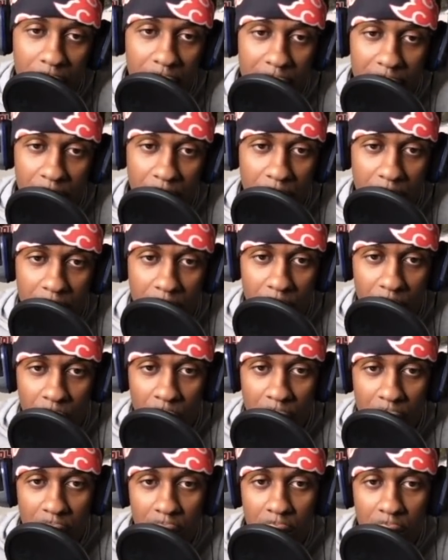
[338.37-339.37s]
Like, what
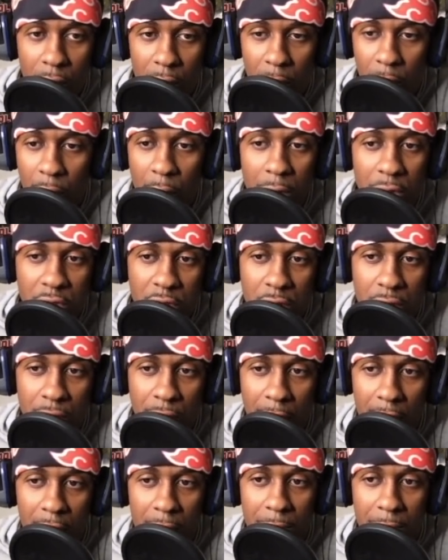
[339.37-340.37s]
where like what would you
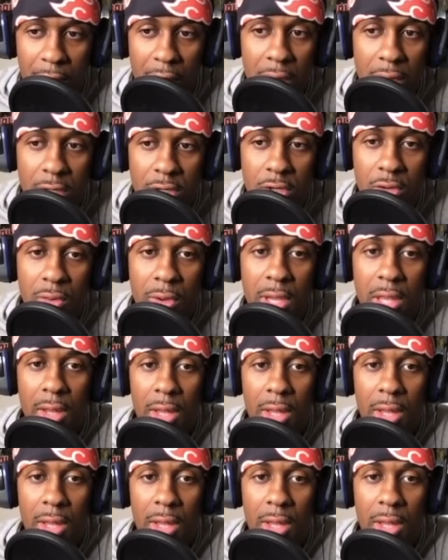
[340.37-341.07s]
recommend doing?